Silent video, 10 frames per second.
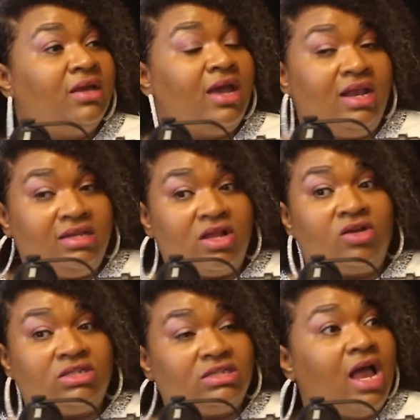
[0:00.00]
And as long
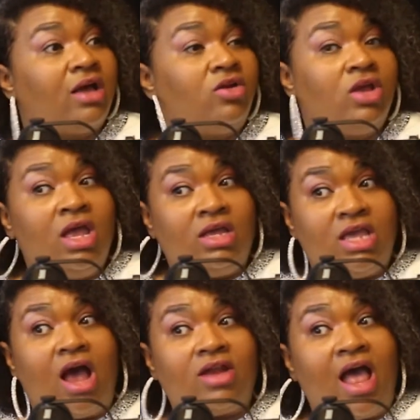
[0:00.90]
as it's not going to,
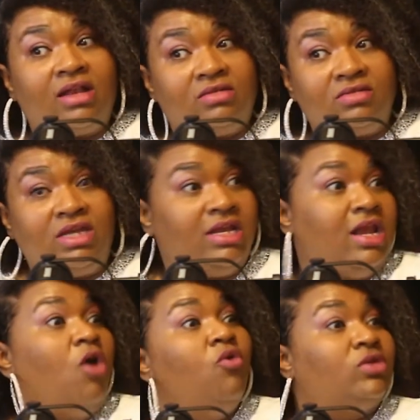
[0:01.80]
y'all not getting
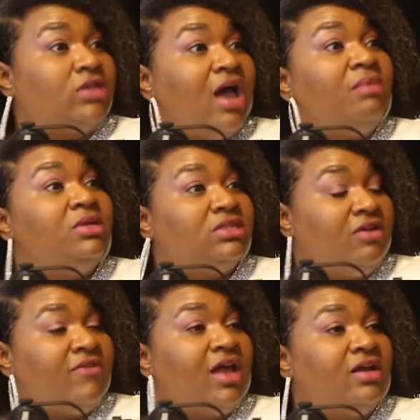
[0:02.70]
overtime and
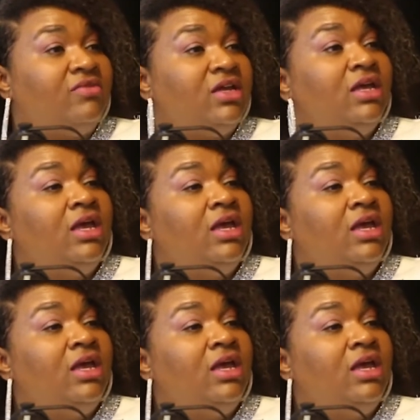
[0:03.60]
stuff out of it.